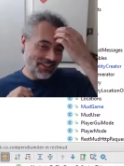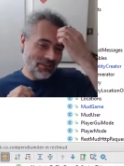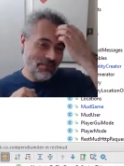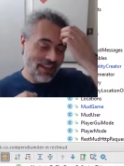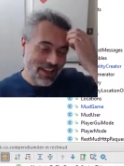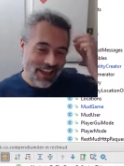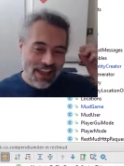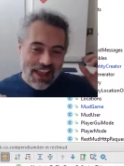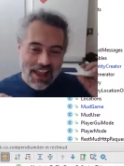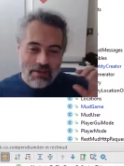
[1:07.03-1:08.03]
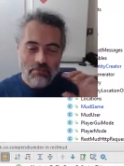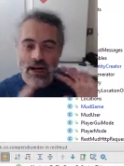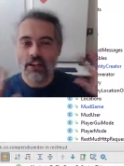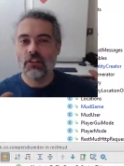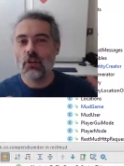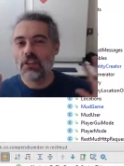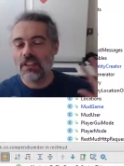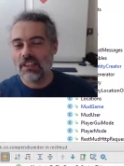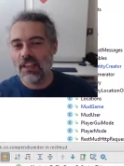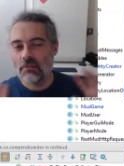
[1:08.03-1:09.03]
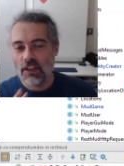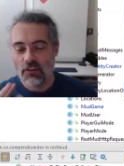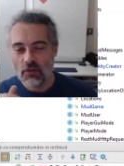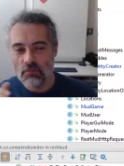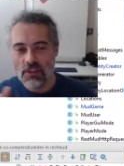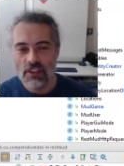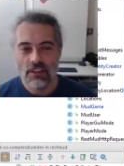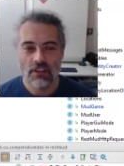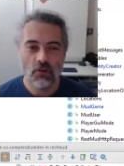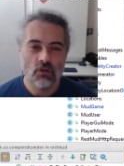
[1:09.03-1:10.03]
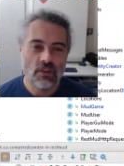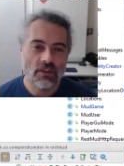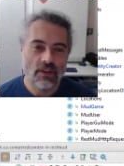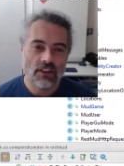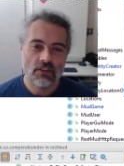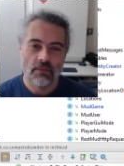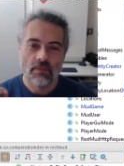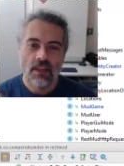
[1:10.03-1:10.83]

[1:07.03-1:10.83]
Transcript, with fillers: so uh, paradoxically, I'm in a good position to do refactoring.